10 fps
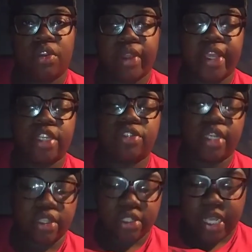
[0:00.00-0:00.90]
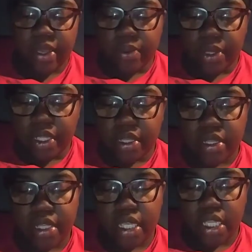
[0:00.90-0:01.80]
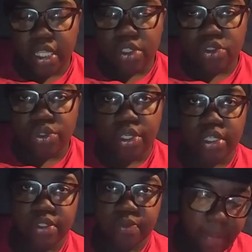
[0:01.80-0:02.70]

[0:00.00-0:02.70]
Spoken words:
crank your trailer down with in the truck.